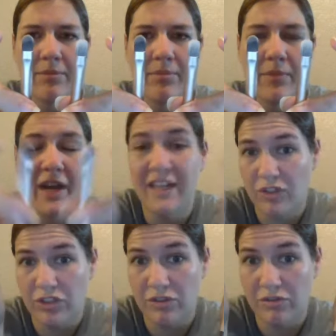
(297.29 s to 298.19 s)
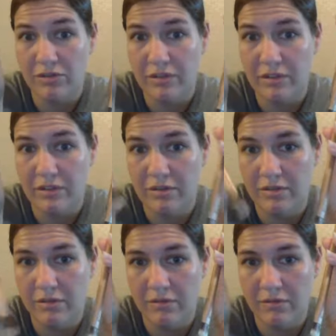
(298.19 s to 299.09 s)
I never used
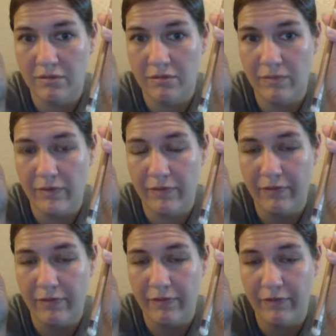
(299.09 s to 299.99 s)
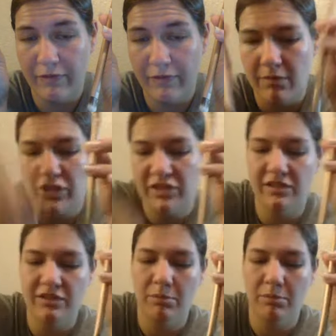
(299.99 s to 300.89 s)
my fake
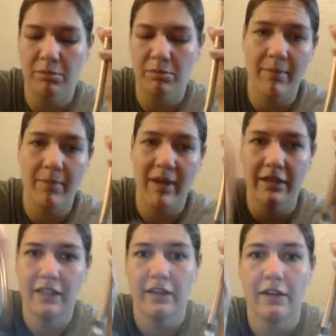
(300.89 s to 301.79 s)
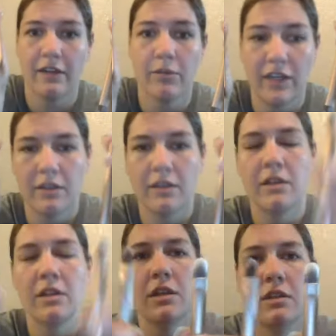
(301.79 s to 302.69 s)
brushes or my fake palette in any way.
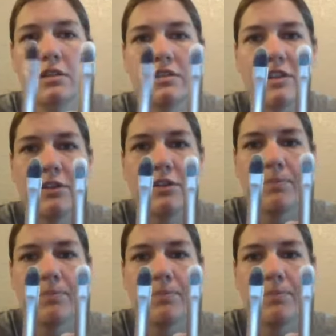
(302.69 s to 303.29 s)
So,